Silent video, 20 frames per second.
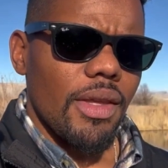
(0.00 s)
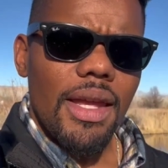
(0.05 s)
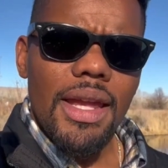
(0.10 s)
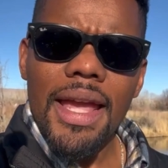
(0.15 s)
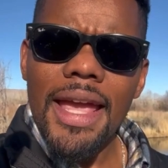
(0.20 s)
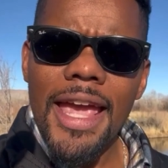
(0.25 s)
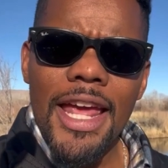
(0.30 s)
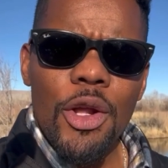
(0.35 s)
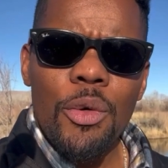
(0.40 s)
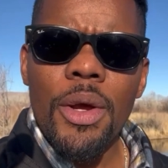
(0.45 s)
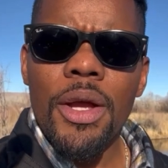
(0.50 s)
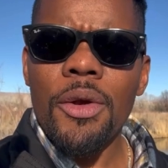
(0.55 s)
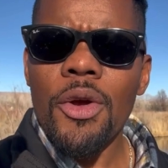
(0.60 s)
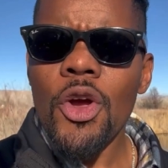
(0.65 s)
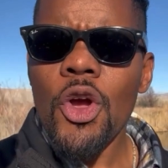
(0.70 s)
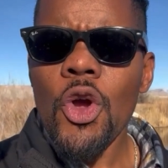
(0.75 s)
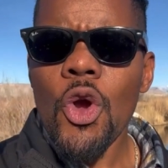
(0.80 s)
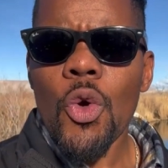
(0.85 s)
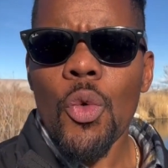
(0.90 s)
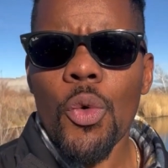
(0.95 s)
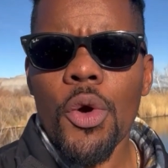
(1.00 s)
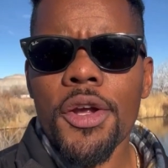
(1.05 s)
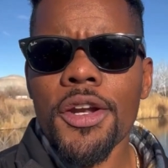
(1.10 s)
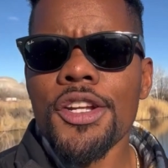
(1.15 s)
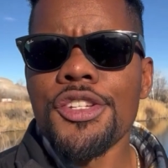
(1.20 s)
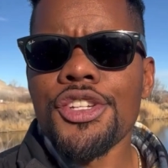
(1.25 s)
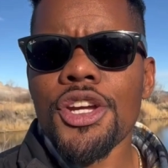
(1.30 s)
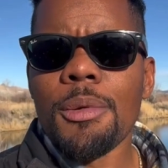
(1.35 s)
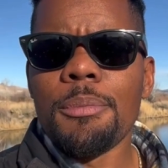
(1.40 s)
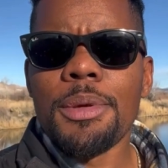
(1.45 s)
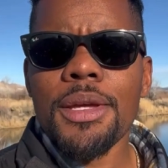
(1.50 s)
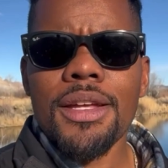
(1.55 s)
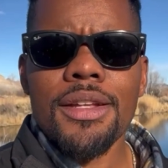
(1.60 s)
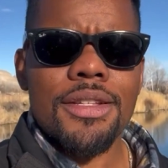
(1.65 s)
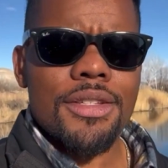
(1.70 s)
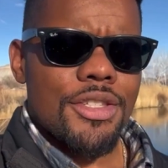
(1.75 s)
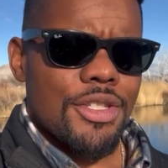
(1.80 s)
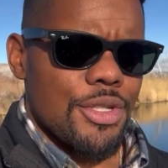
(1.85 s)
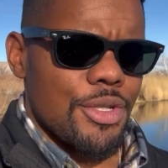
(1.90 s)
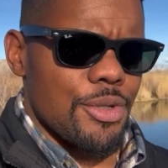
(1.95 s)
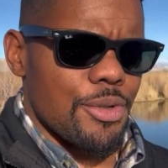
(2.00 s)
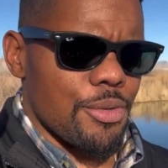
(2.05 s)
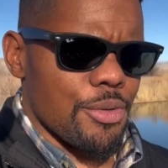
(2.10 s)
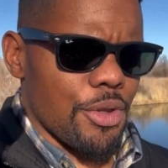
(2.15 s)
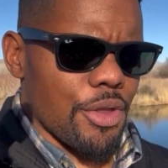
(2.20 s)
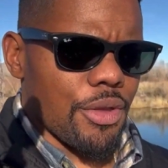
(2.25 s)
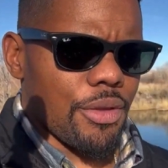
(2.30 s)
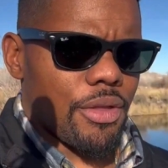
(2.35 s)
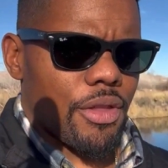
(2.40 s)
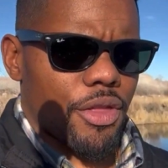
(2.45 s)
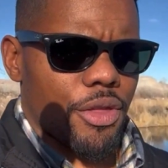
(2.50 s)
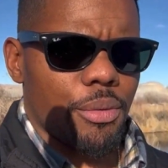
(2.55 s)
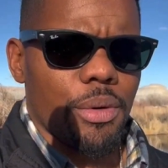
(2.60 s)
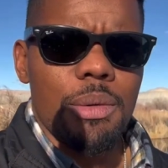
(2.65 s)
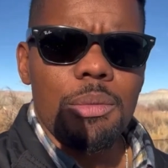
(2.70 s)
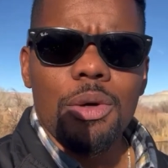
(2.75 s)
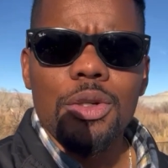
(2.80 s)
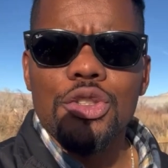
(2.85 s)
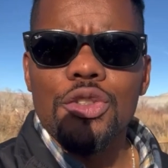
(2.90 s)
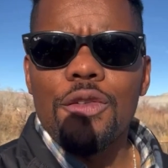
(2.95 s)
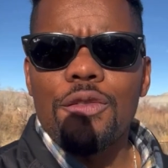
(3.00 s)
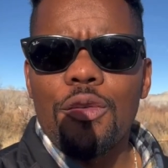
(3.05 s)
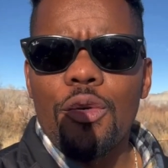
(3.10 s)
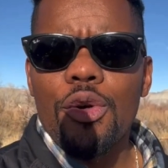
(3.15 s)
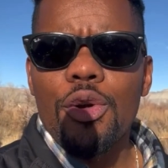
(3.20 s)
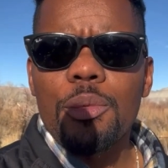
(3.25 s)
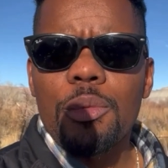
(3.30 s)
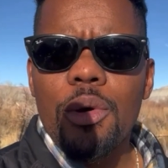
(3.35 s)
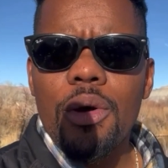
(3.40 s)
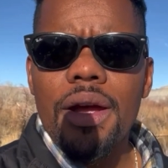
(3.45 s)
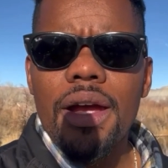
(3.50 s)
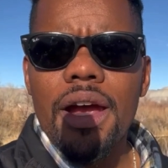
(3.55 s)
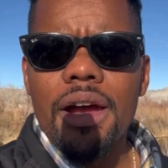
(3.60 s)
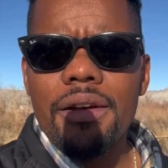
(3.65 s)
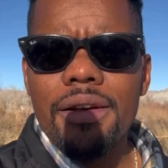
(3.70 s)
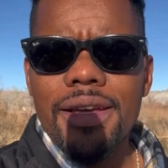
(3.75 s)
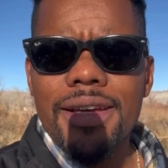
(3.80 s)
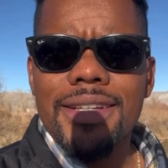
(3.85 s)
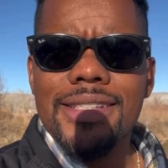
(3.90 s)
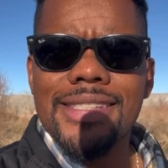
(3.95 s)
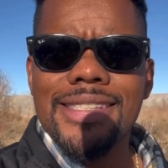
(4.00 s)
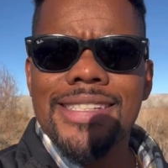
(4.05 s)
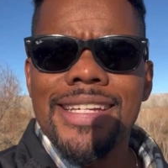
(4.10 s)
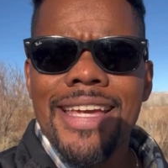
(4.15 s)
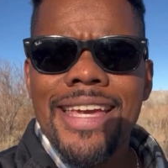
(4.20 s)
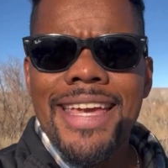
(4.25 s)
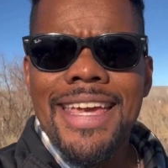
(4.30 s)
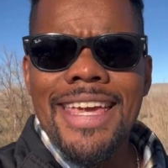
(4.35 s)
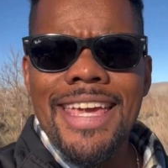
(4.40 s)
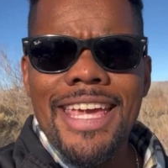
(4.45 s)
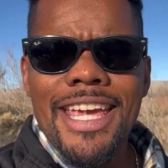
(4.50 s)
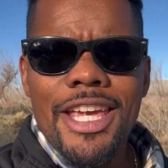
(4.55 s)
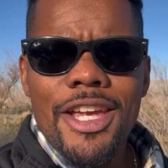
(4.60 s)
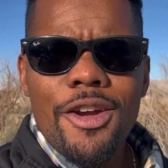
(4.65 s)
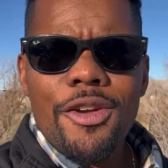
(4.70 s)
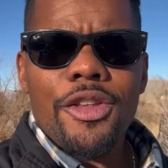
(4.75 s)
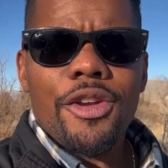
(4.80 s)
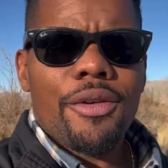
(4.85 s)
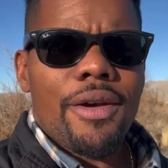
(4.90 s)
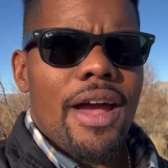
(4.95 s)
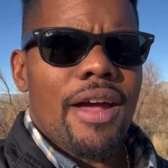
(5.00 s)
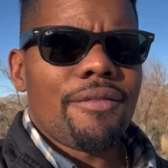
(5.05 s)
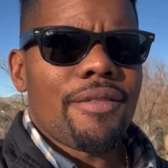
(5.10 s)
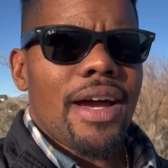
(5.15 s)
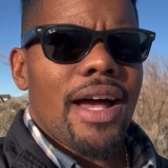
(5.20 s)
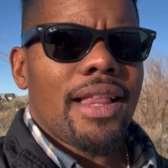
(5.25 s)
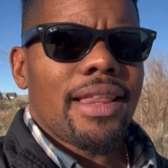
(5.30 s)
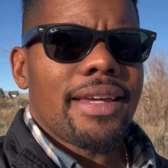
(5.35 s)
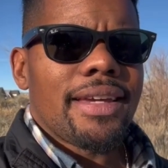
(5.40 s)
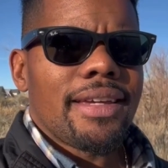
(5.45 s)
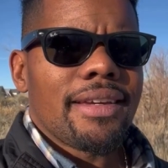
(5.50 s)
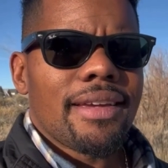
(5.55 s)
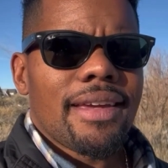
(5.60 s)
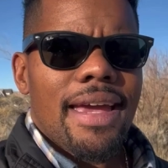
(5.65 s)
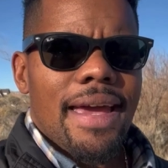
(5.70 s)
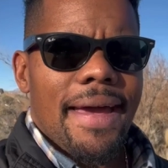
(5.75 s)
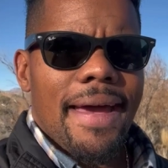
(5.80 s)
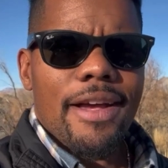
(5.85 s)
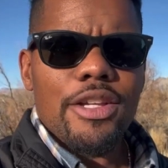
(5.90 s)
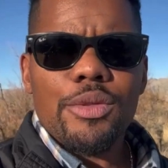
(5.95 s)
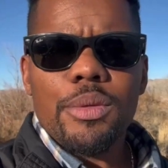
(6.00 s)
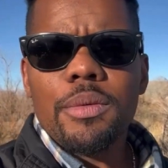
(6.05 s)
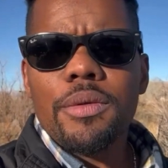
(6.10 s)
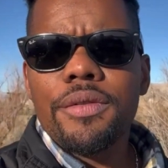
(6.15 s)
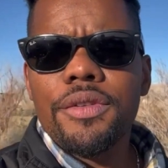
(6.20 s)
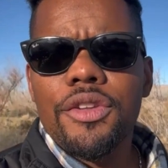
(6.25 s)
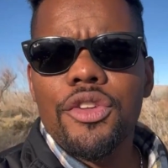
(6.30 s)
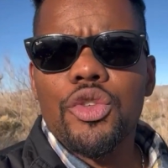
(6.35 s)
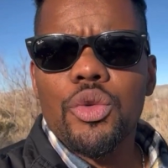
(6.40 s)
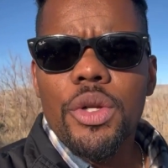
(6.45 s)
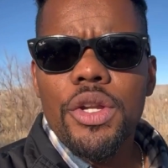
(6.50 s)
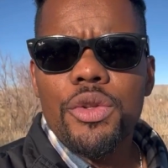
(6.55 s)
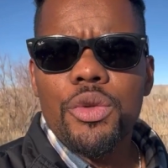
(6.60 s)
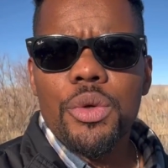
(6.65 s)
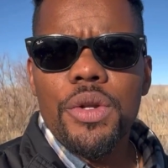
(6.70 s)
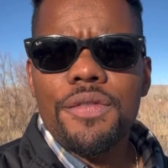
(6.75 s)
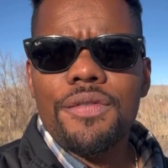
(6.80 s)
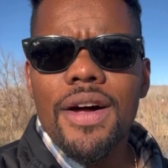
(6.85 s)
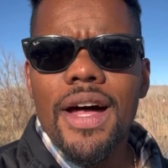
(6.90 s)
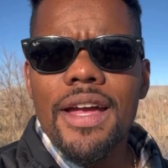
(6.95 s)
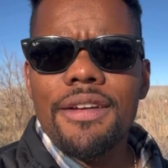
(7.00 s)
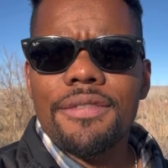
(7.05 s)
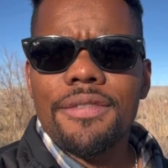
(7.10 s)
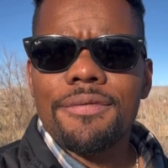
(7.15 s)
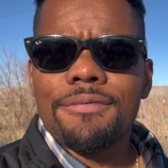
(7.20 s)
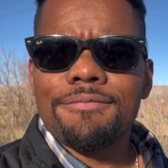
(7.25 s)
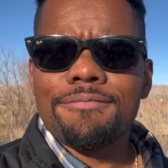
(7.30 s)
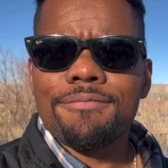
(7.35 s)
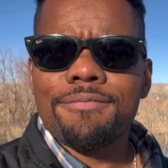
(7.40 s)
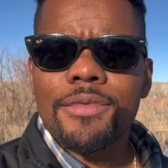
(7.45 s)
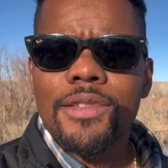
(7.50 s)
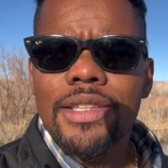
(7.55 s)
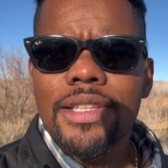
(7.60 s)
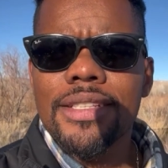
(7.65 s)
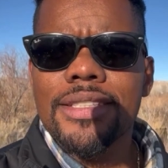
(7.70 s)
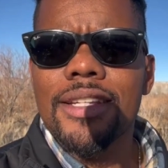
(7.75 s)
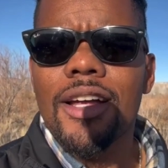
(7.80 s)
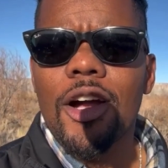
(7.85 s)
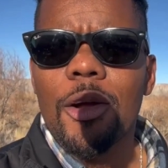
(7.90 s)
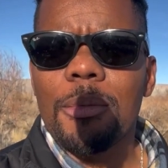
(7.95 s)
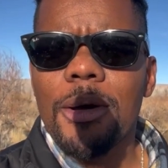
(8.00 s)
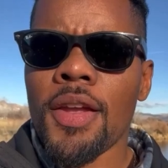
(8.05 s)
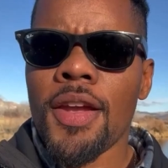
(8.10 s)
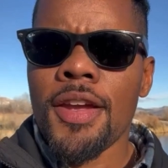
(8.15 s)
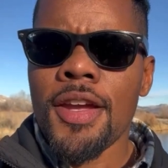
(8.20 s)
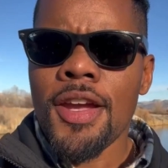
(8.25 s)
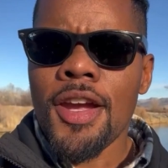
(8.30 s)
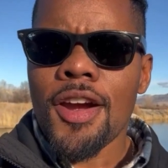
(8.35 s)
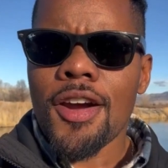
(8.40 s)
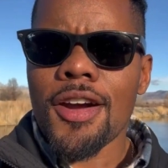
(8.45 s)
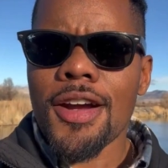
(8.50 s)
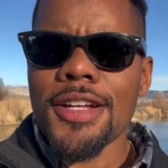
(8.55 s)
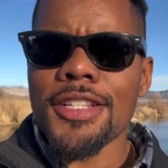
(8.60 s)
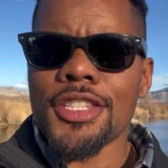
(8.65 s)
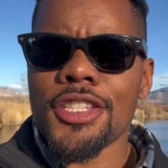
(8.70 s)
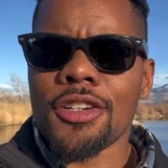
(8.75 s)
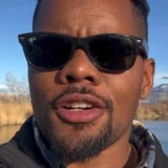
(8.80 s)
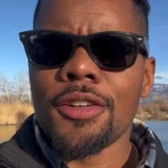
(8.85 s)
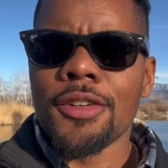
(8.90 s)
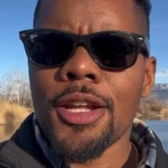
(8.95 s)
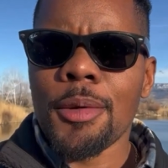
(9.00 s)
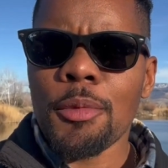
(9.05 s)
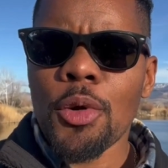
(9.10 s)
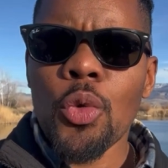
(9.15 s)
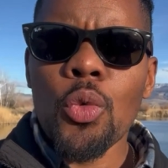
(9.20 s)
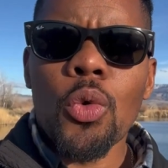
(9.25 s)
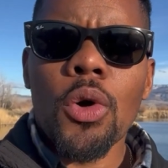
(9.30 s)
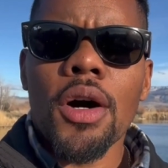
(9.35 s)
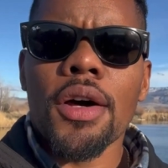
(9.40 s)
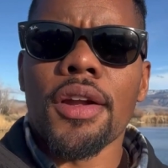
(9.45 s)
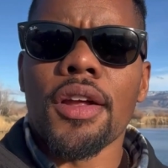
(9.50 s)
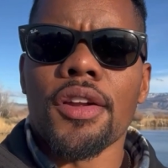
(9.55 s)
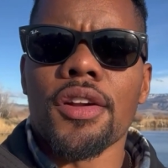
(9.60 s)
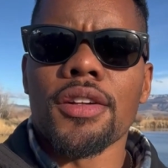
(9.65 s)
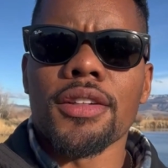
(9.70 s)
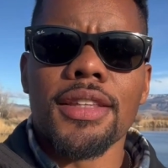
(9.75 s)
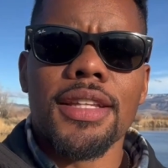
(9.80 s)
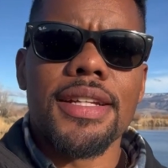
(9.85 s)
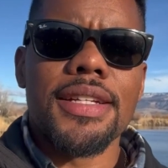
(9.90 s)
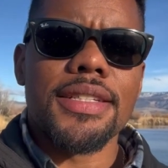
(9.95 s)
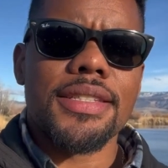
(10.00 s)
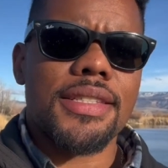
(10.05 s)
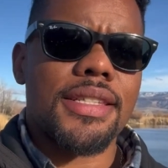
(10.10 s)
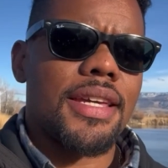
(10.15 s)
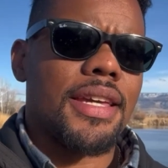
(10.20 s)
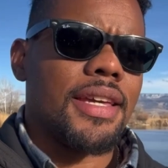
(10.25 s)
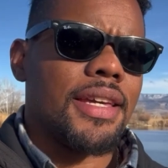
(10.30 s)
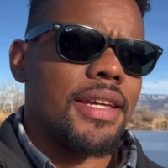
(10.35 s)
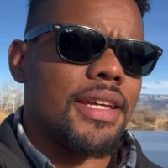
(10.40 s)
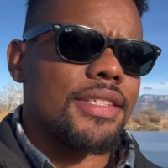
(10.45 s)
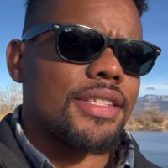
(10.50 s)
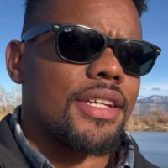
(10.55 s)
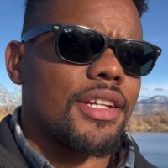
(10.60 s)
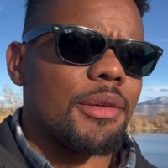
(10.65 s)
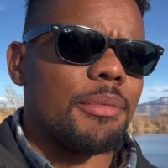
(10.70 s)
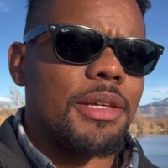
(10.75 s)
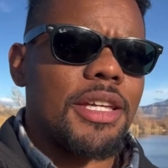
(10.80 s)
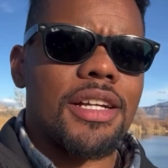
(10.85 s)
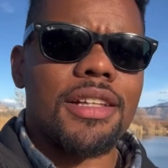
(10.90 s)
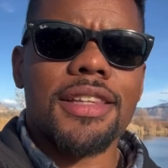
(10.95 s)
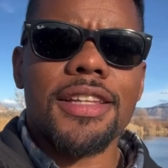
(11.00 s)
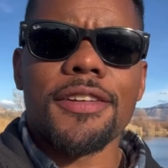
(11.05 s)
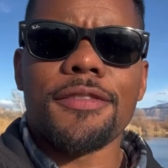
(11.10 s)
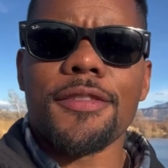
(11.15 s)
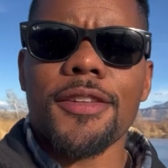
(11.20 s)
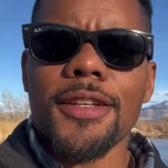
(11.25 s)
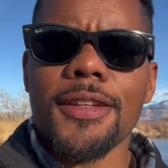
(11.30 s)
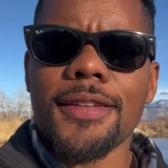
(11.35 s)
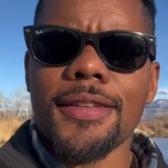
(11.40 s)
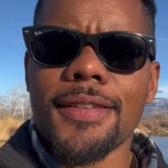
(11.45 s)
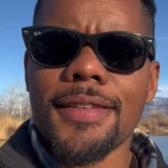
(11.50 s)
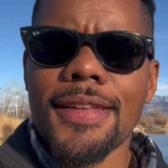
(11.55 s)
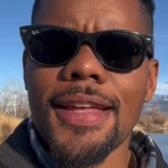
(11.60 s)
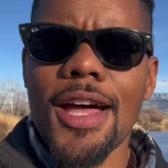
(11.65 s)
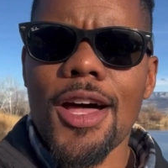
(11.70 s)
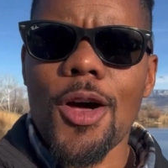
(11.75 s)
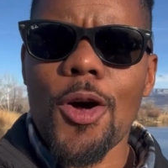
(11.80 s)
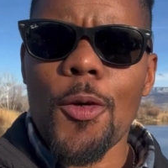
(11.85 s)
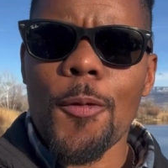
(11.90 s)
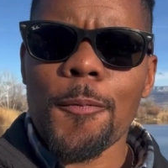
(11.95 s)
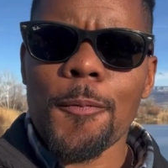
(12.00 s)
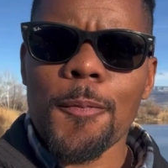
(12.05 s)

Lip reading: anyway, we're going to jump into the three most affordable areas here in the Grand Valley as we move into 2025. Let's talk about it. All right, so number one on our list is going to be Clifton. Now,